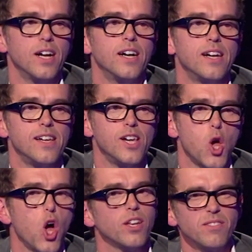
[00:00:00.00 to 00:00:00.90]
can't.
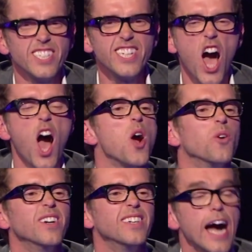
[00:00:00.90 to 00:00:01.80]

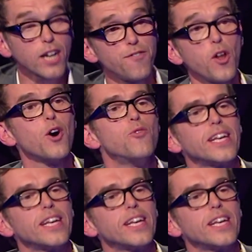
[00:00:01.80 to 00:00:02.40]
No, I can follow a